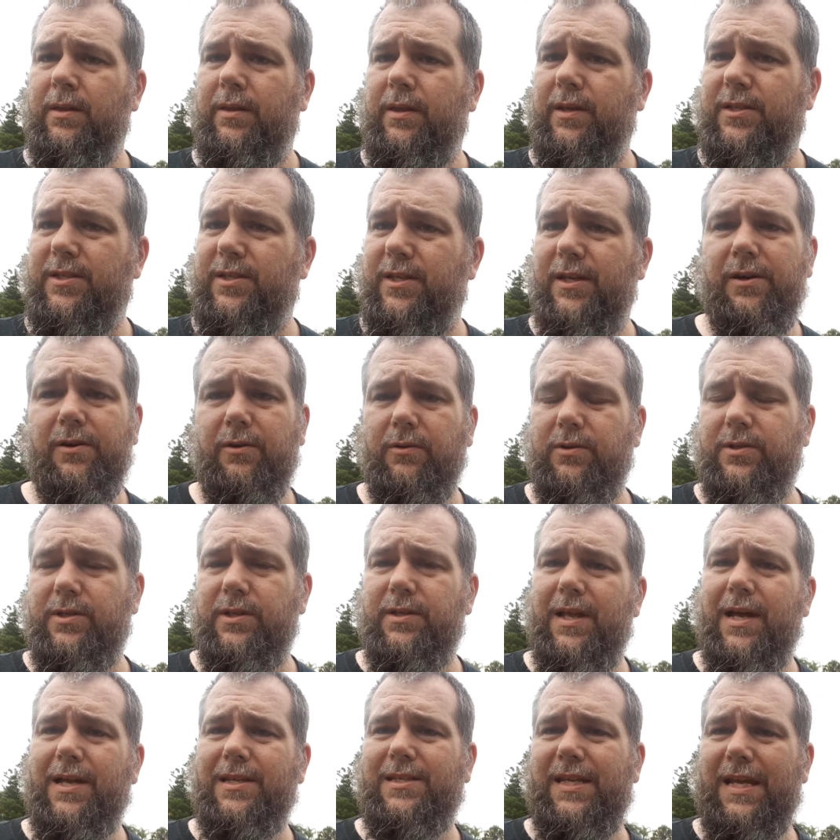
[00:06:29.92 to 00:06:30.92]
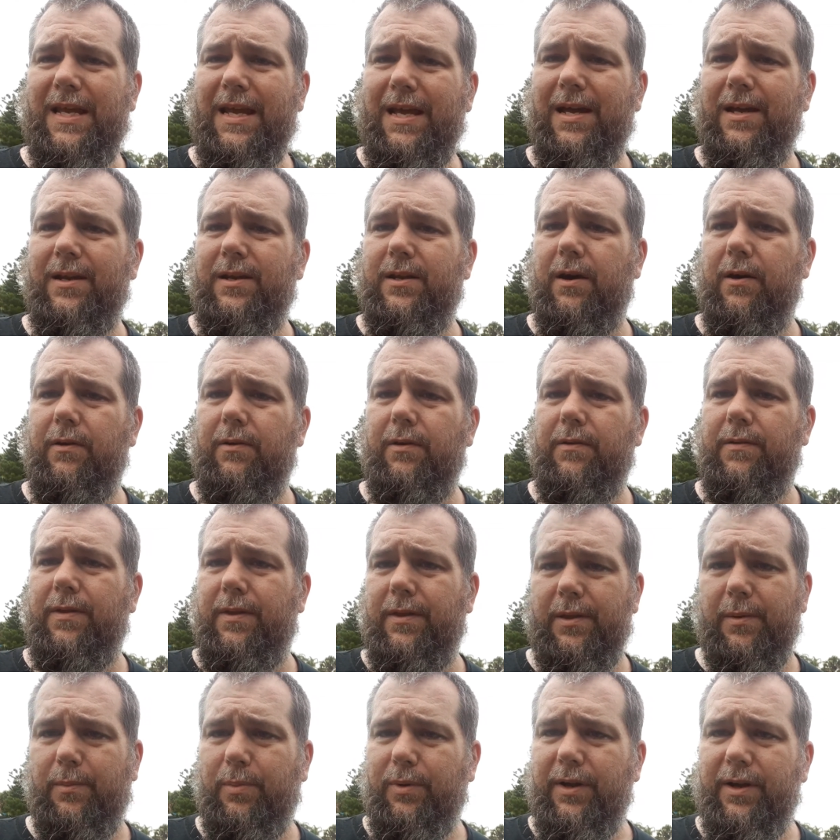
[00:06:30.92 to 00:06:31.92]
seals, and that's it, other
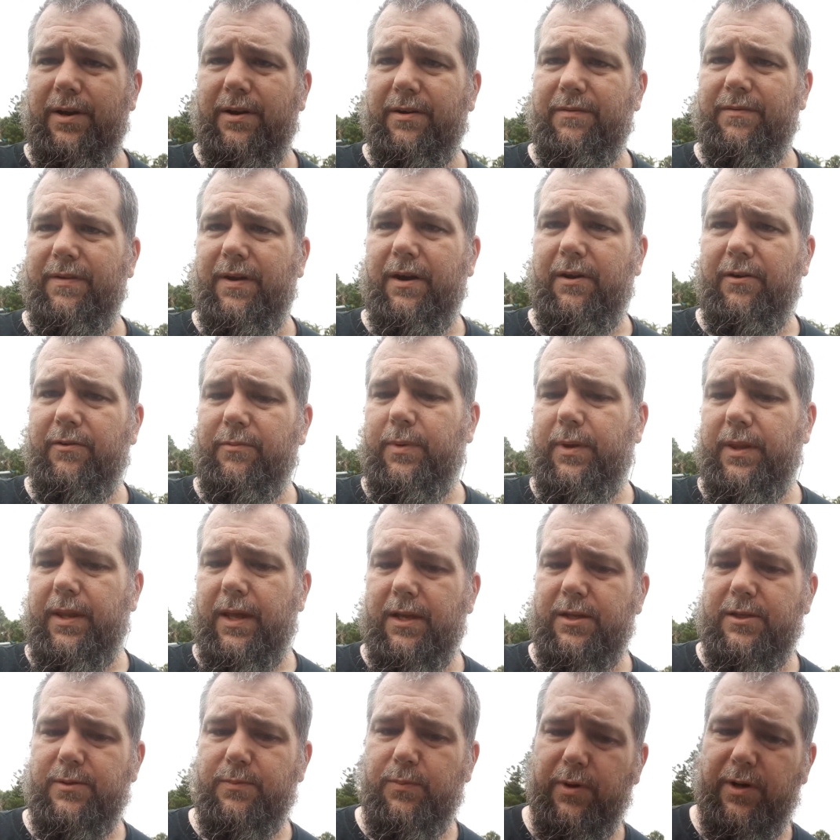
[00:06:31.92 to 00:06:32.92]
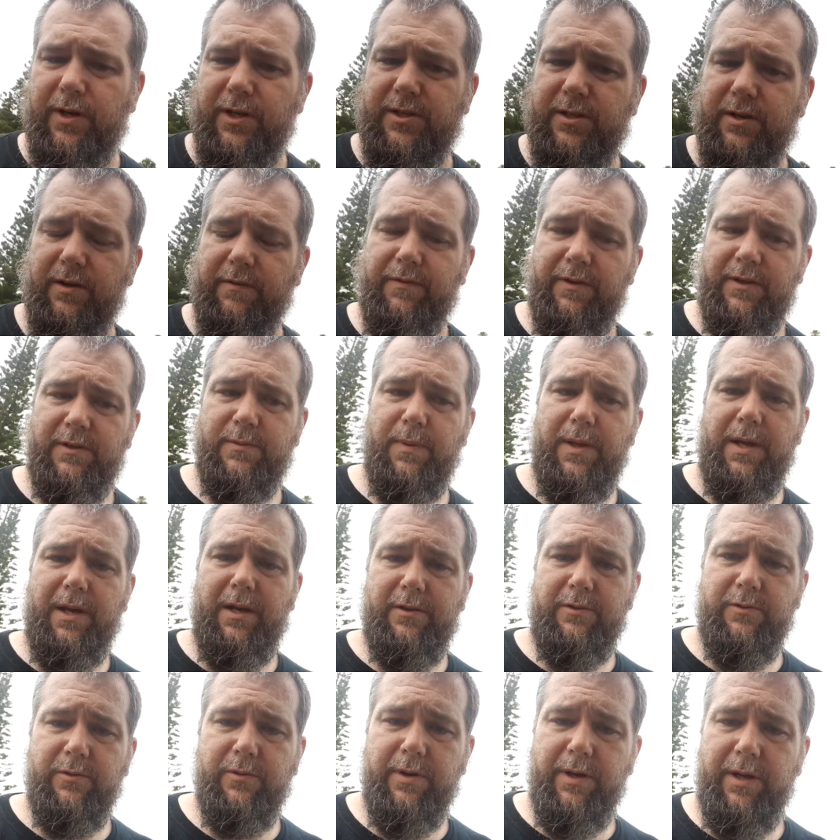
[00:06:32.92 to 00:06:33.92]
than the bleeder valve, but that's pretty
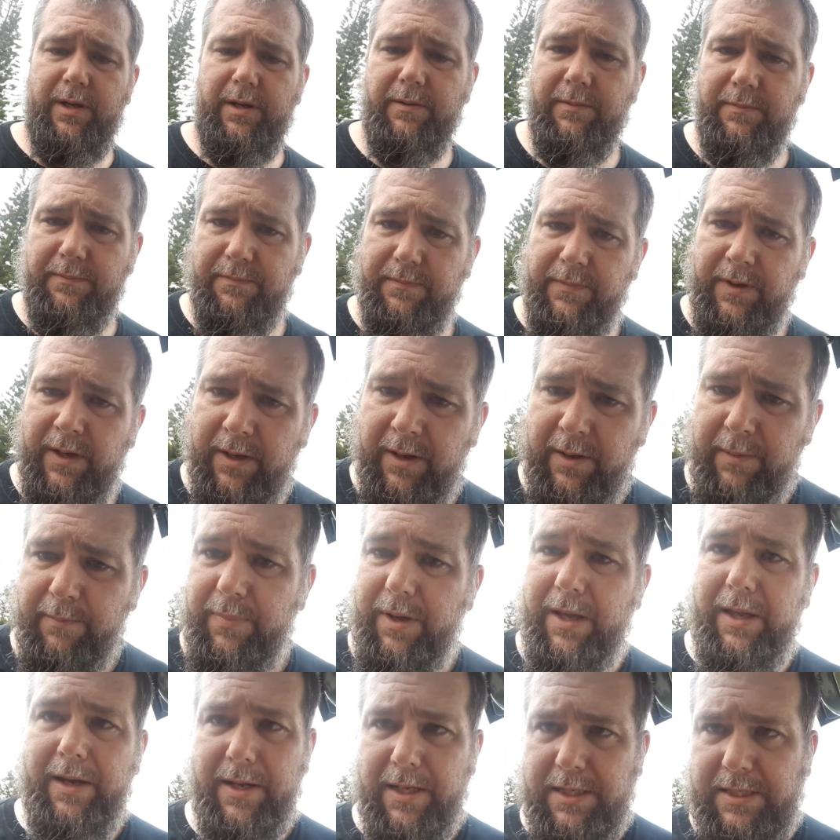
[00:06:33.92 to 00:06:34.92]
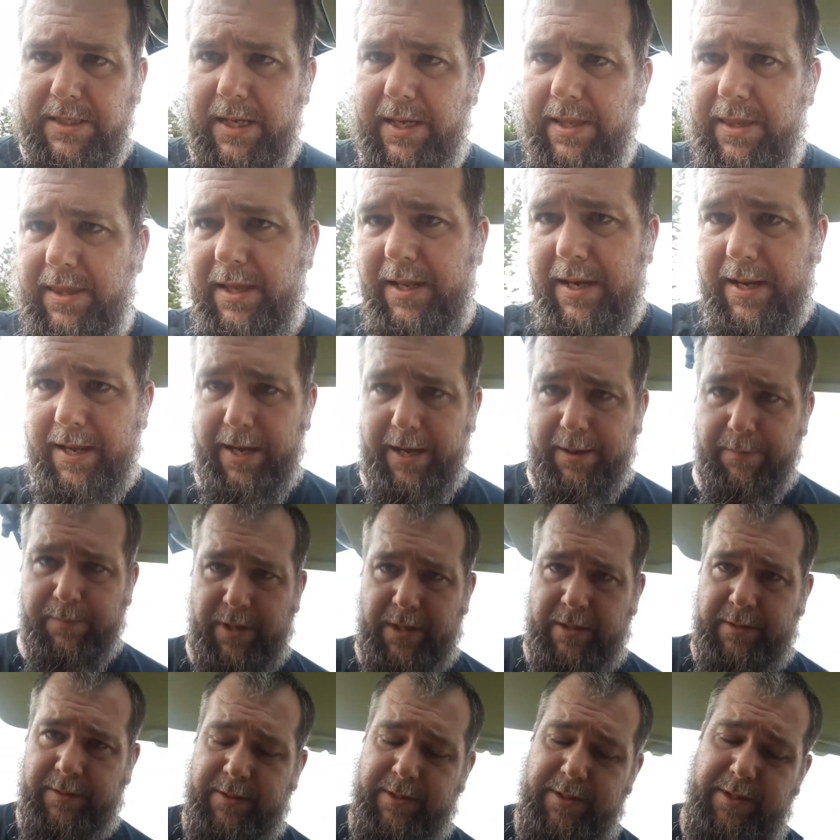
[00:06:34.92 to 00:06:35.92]
self-explanatory being it's in the name.
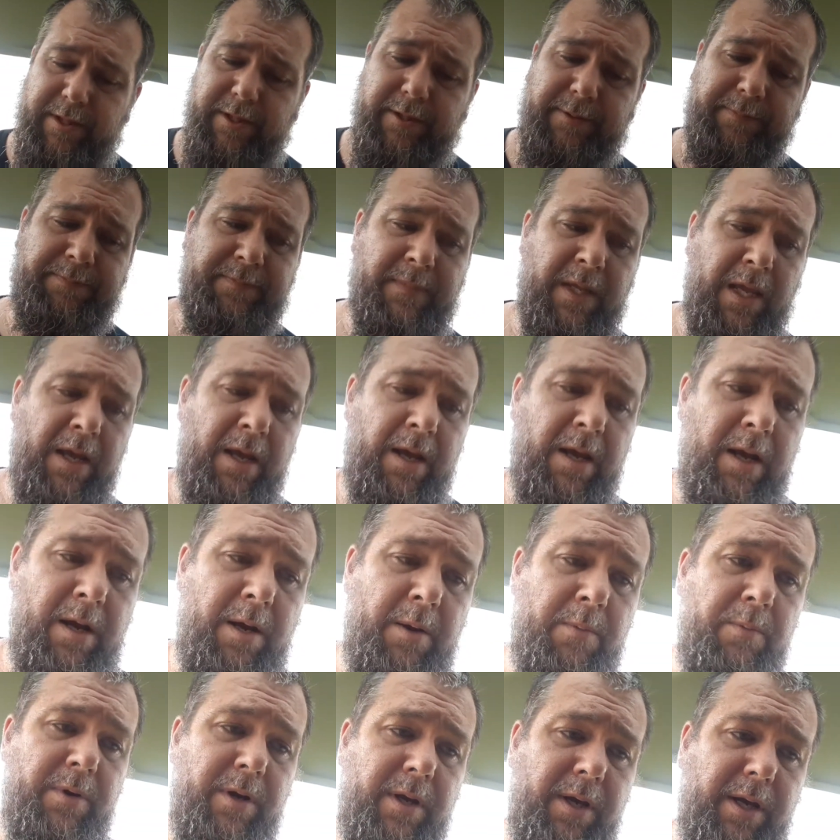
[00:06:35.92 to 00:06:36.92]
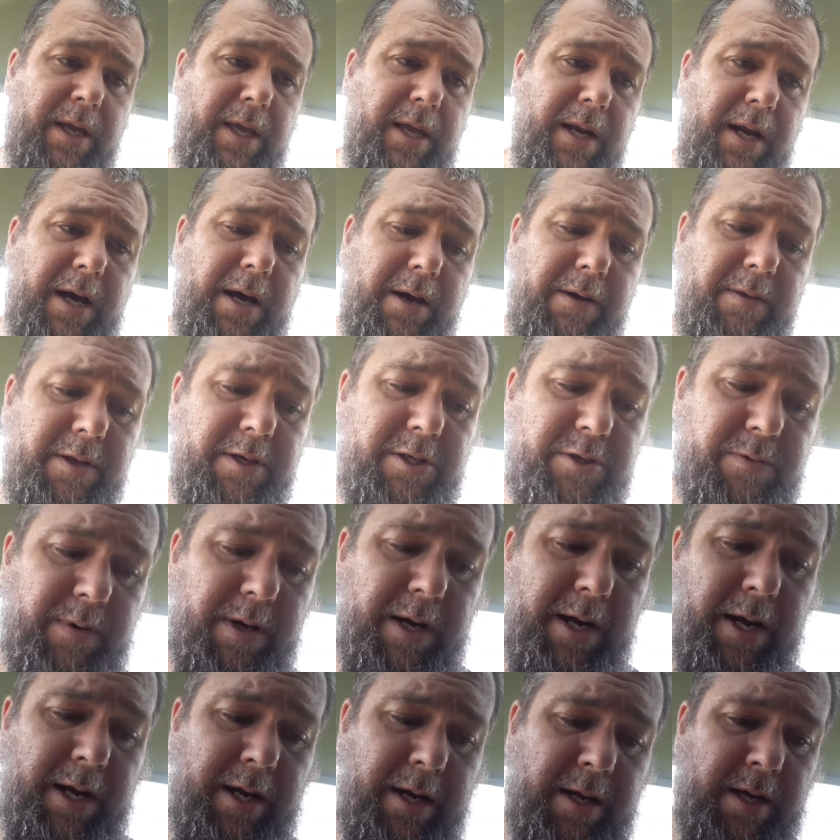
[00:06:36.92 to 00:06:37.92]
So I'm gonna get out of this
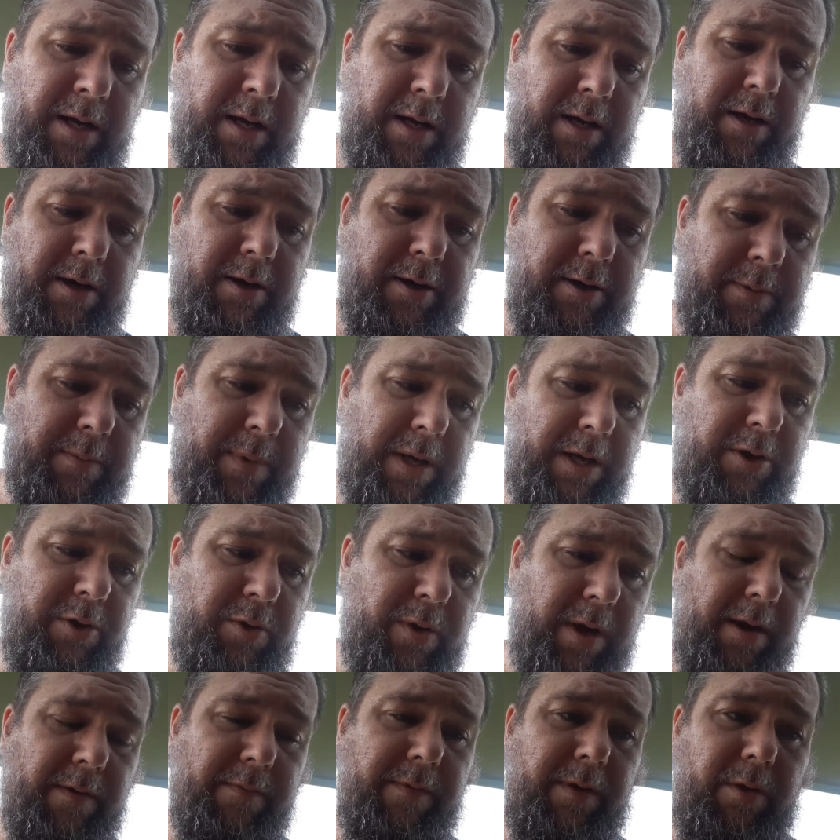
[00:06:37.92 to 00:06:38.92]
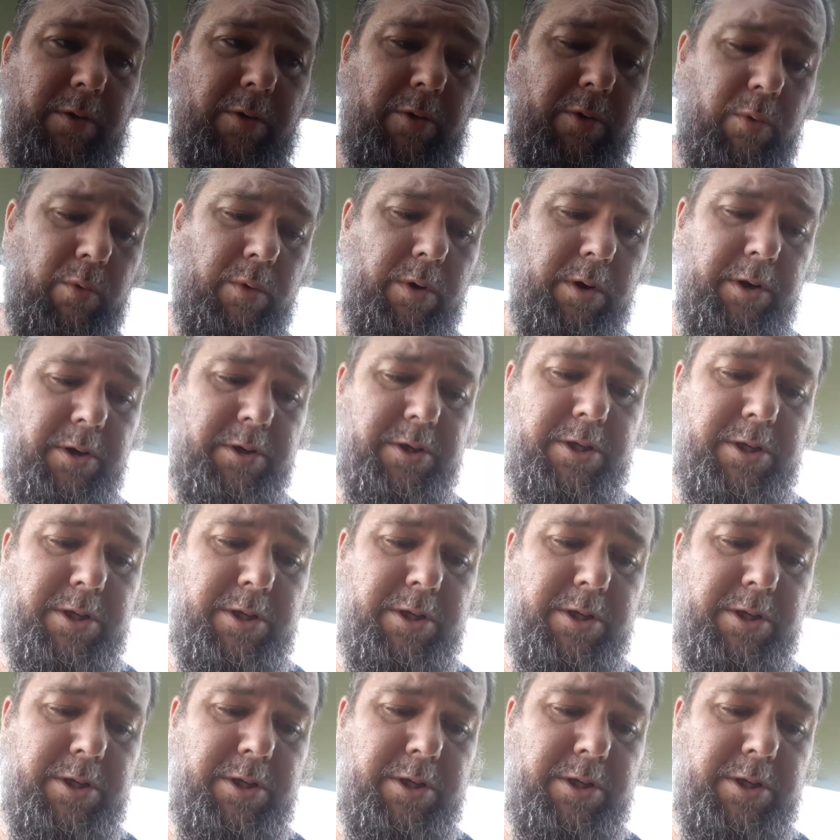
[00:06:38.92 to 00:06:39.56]
rain. I do have a little work